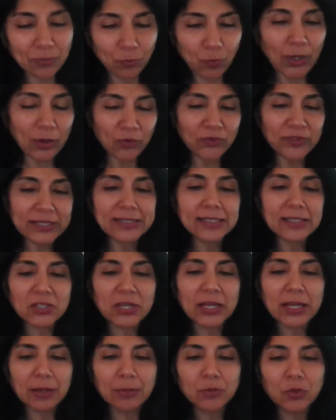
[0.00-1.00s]
one of these is
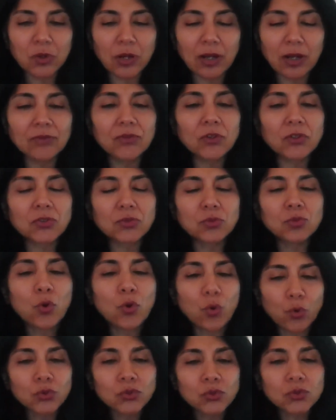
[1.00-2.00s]
Sheikh Abdullah, of course, who
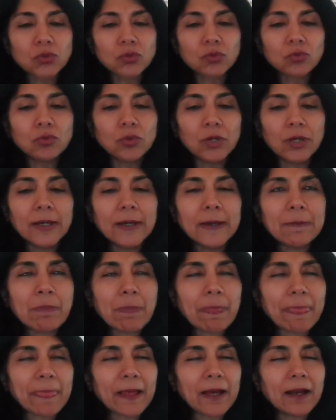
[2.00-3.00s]
goes to
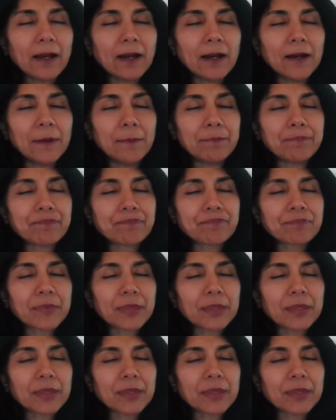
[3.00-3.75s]
who